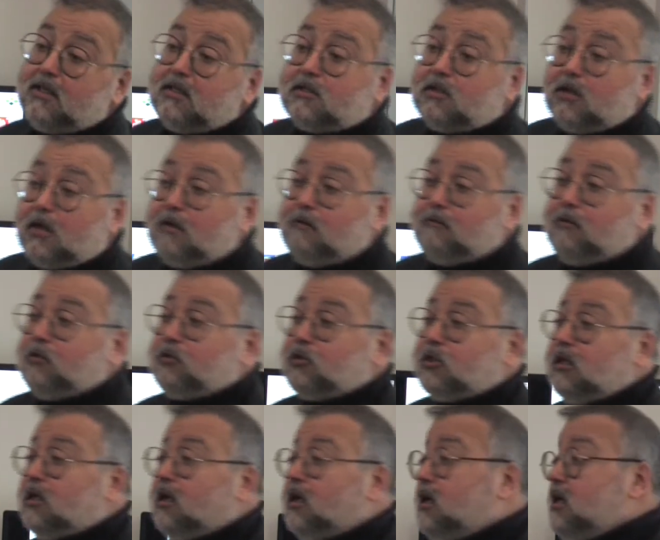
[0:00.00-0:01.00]
is if you
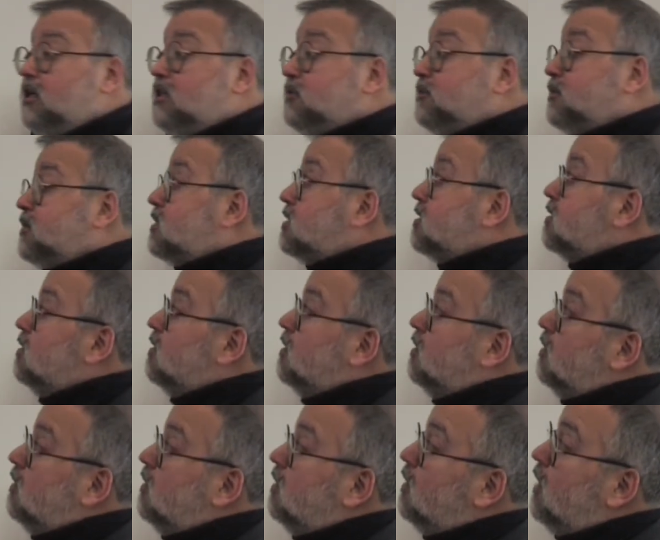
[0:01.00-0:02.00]
see crisps.
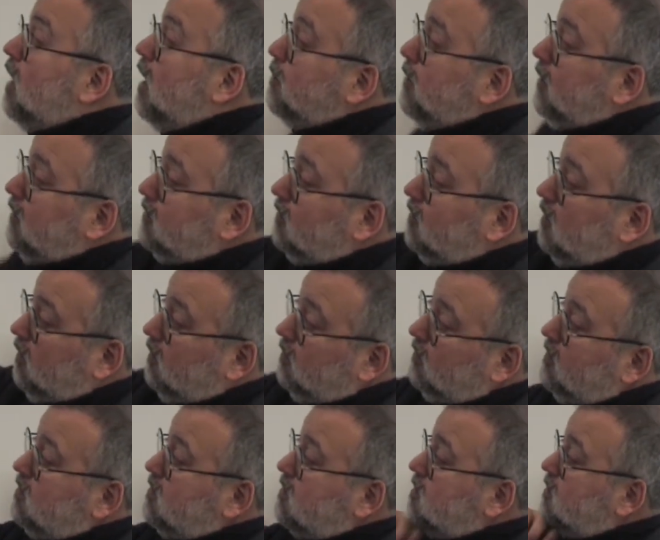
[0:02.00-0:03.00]
I mean,
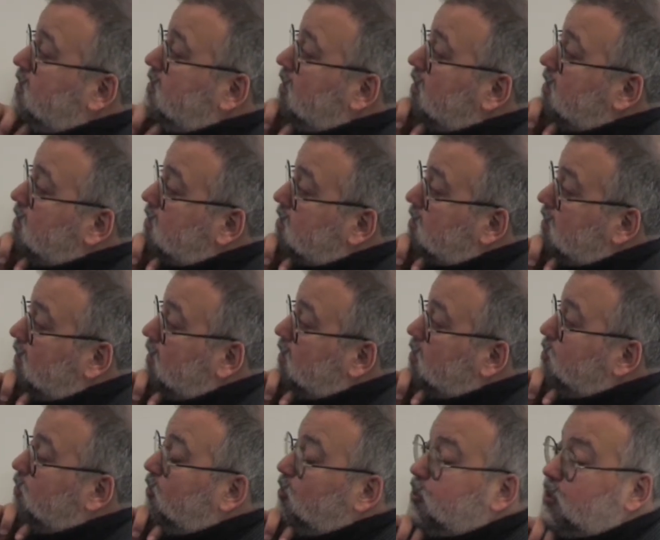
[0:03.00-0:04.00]
this is just a
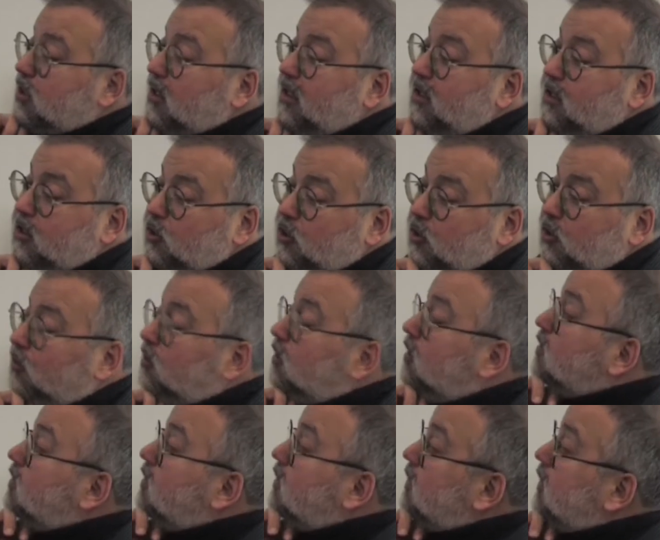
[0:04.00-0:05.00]
small selection
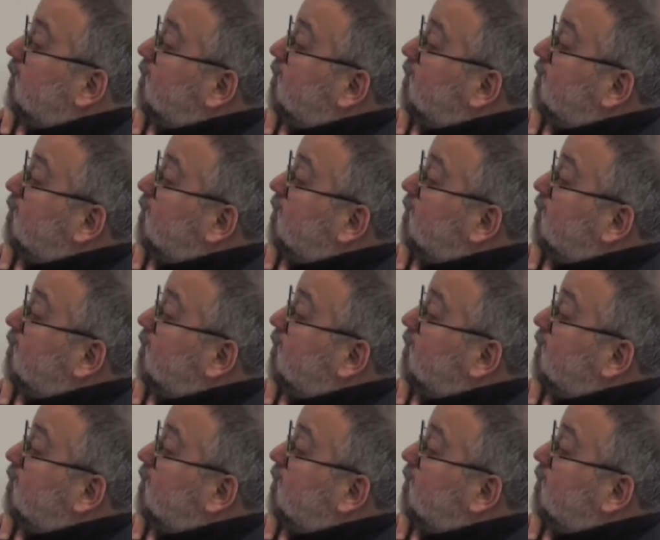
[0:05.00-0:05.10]
that